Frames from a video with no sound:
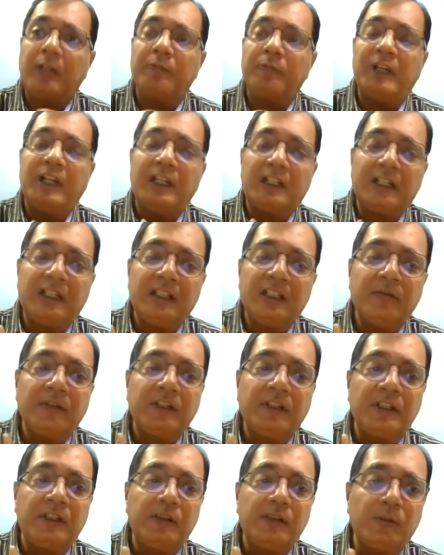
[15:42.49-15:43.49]
well
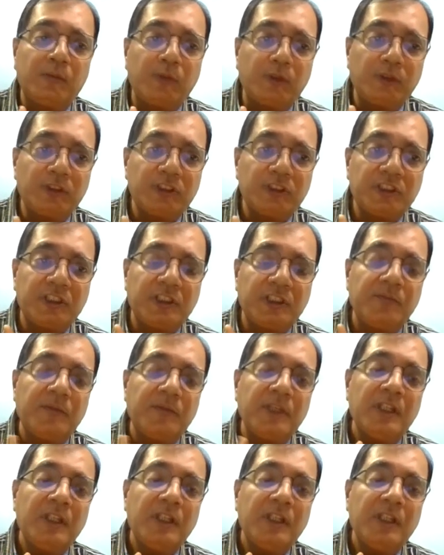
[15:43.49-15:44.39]
transfer into position.